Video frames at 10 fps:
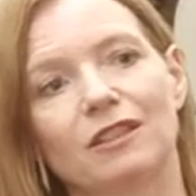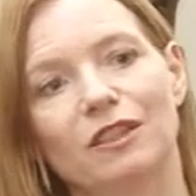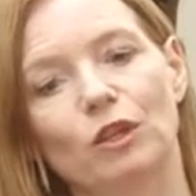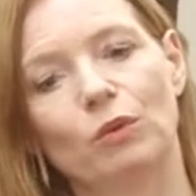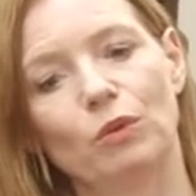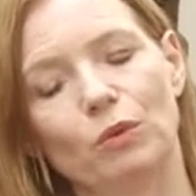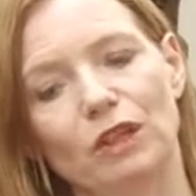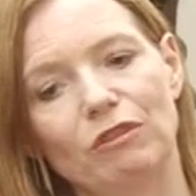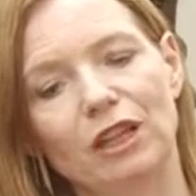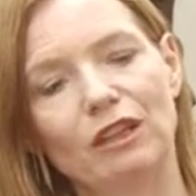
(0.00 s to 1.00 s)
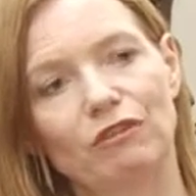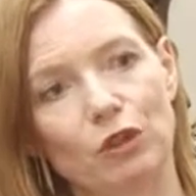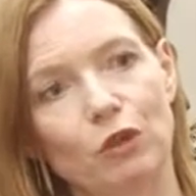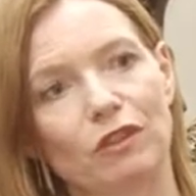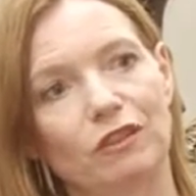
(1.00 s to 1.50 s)
So we really
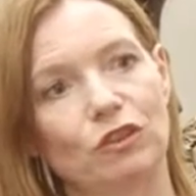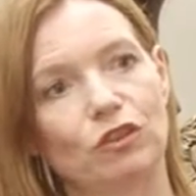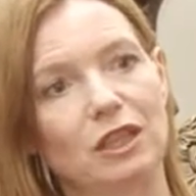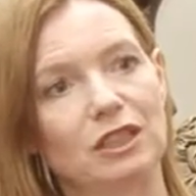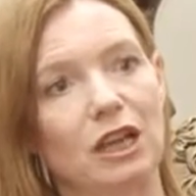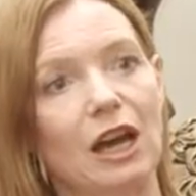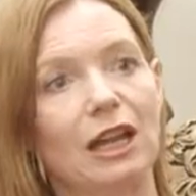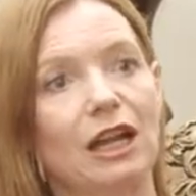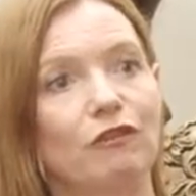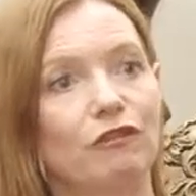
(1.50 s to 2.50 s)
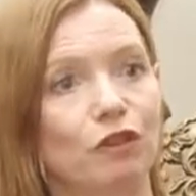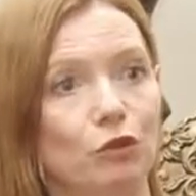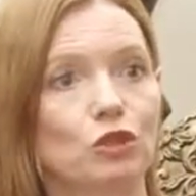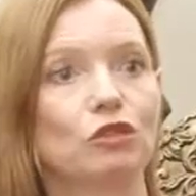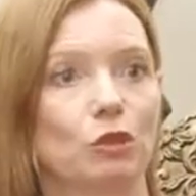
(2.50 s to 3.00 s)
focus on trying to highlight
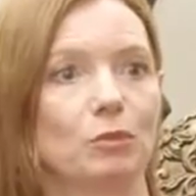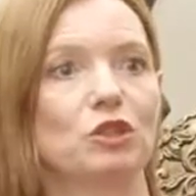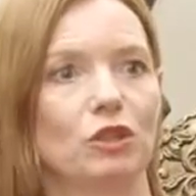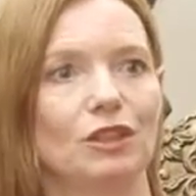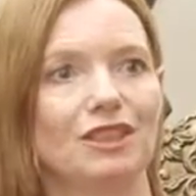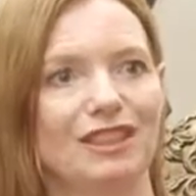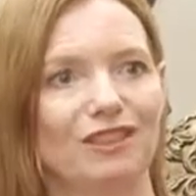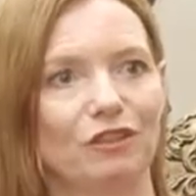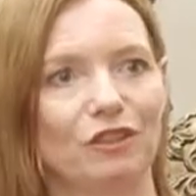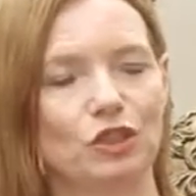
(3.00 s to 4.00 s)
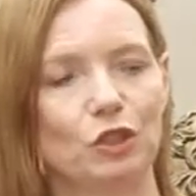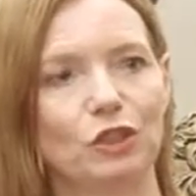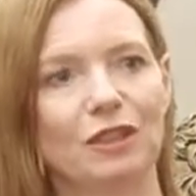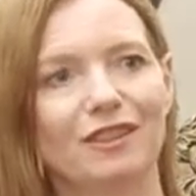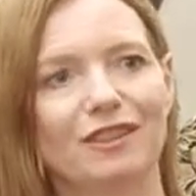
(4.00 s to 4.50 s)
future opportunities for
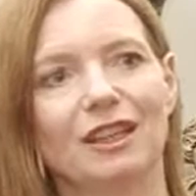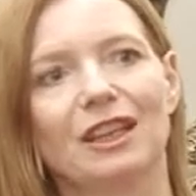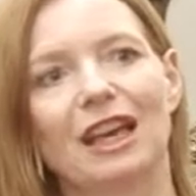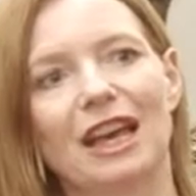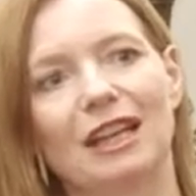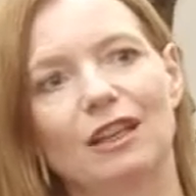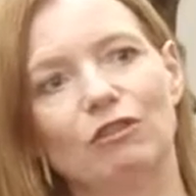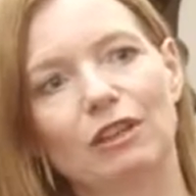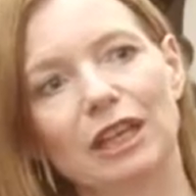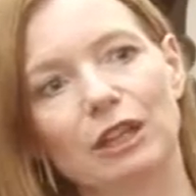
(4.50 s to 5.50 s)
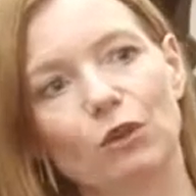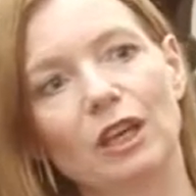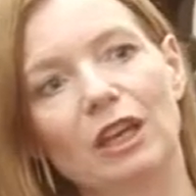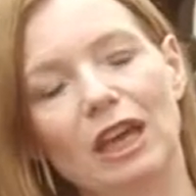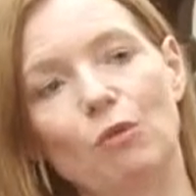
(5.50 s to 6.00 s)
students and really
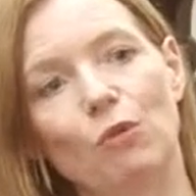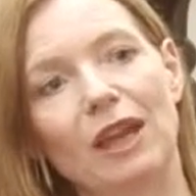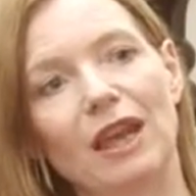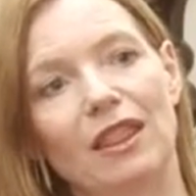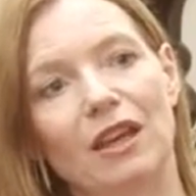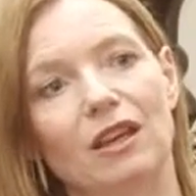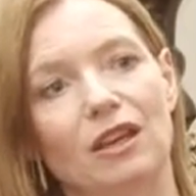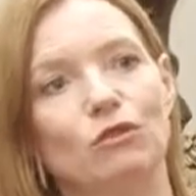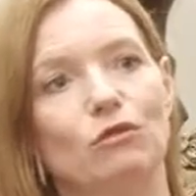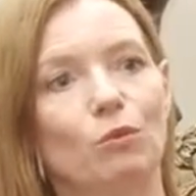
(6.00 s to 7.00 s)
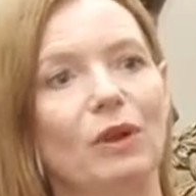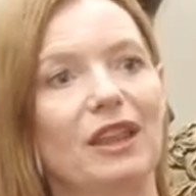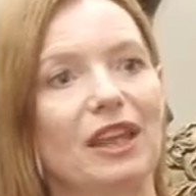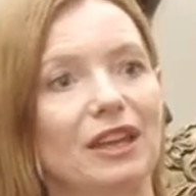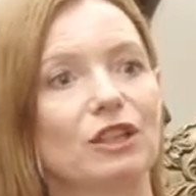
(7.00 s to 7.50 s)
looking at where
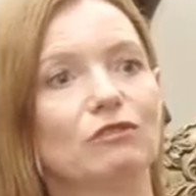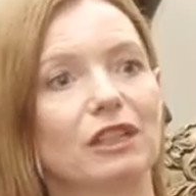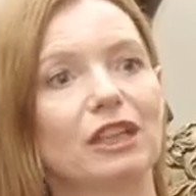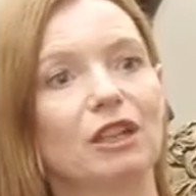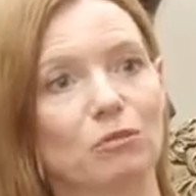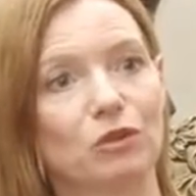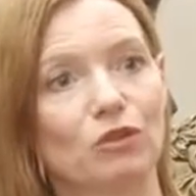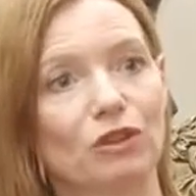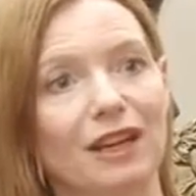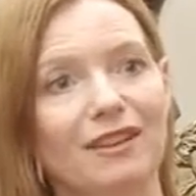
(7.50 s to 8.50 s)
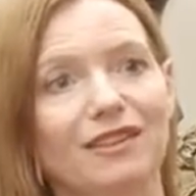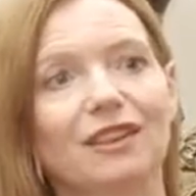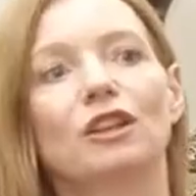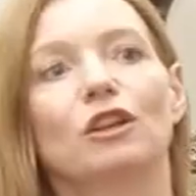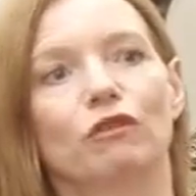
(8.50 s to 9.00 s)
their career can progress
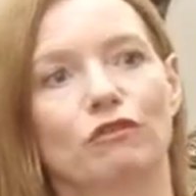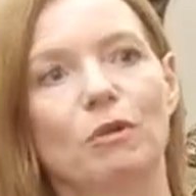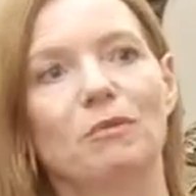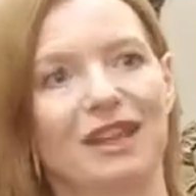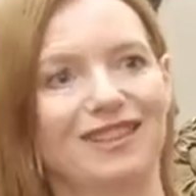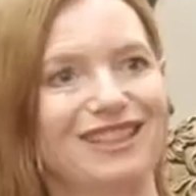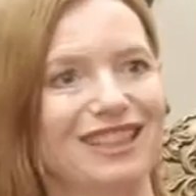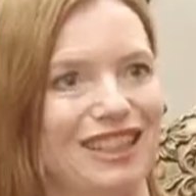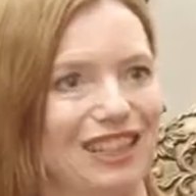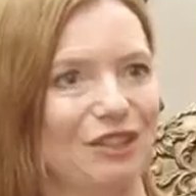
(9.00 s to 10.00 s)
from their study in